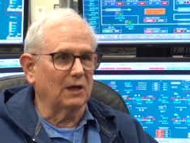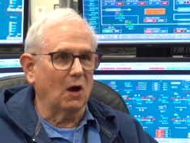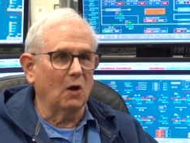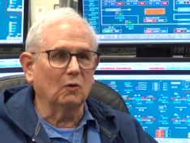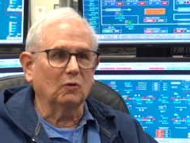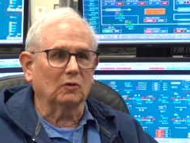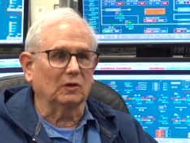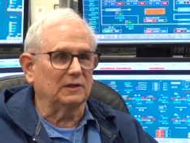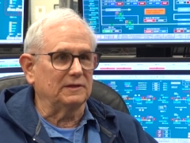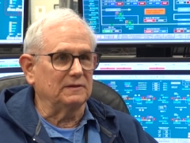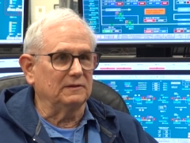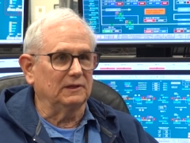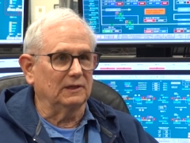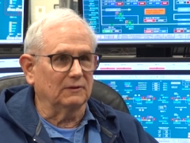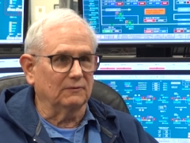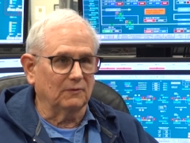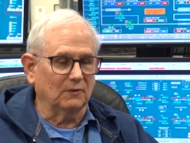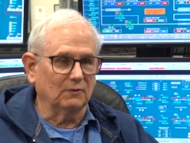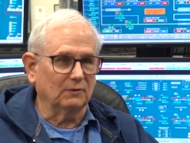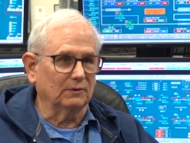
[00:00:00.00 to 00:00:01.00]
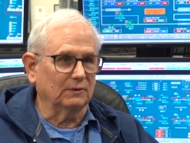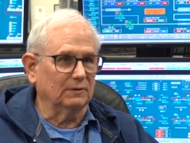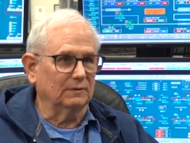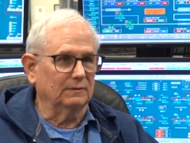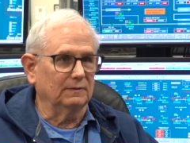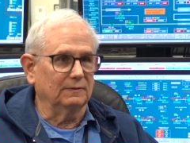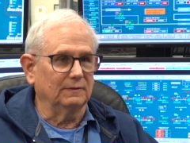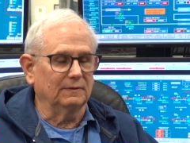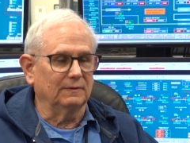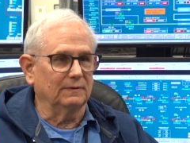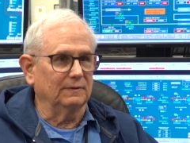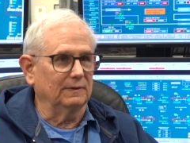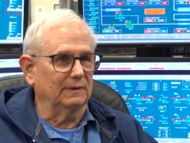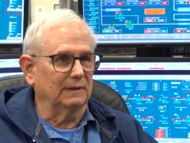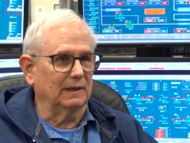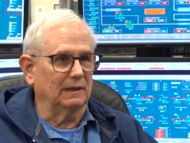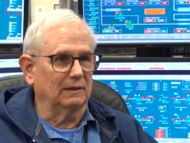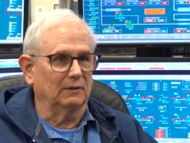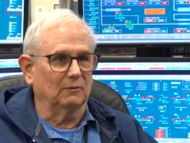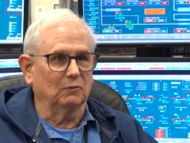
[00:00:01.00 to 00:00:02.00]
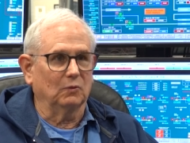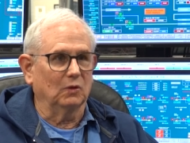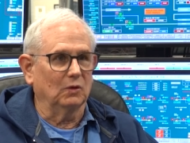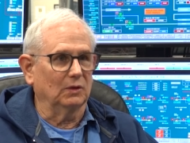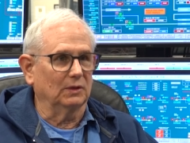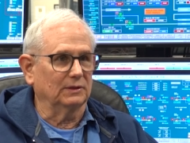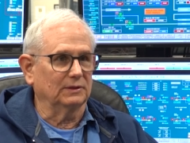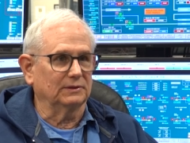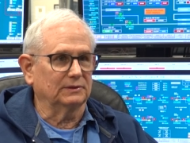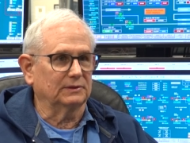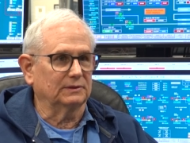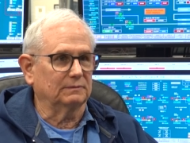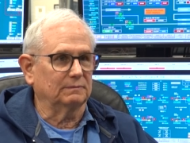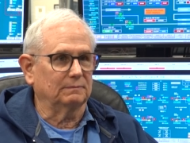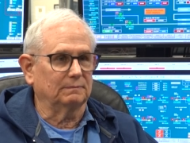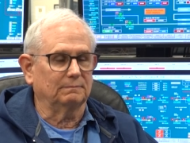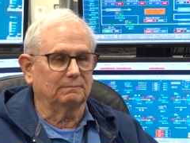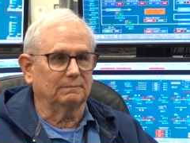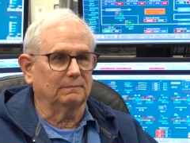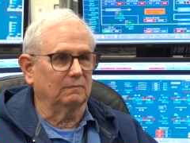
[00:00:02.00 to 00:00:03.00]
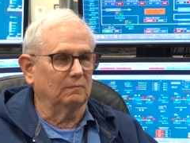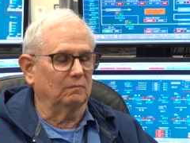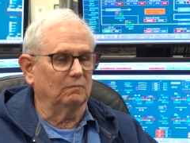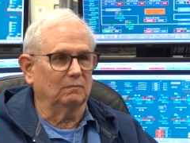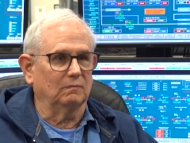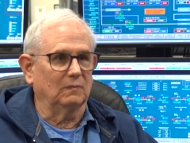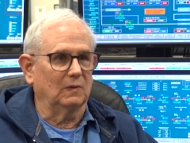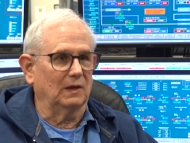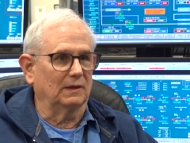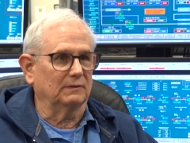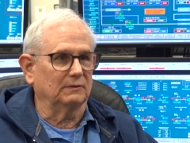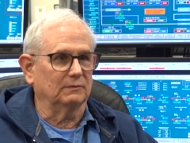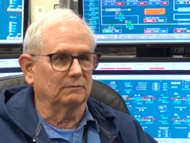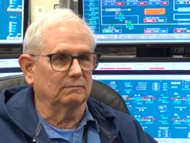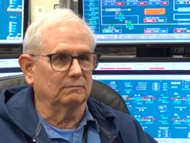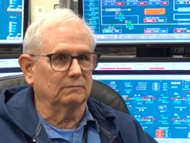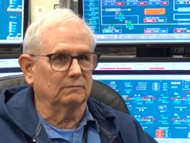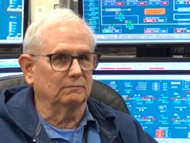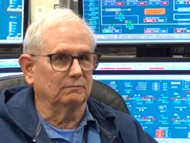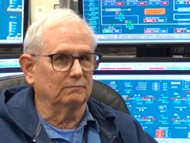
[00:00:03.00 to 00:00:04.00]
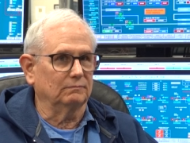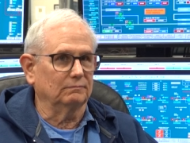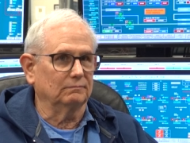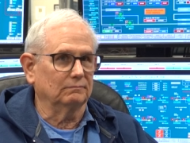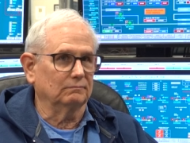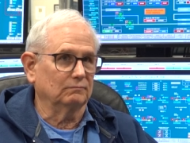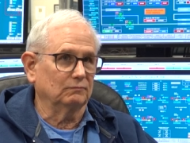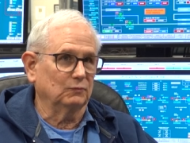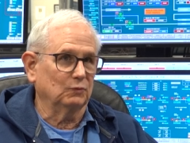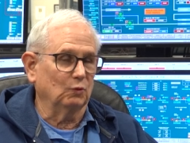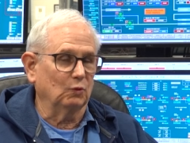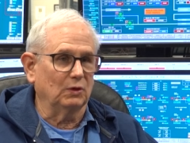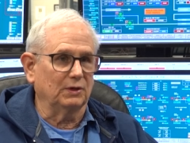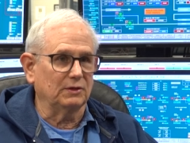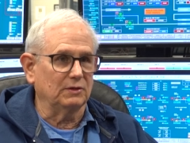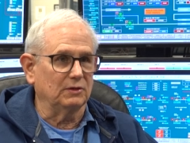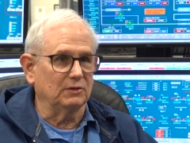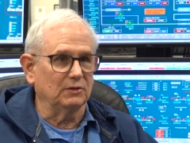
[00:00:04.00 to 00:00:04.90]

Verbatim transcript: totally different than it was like 20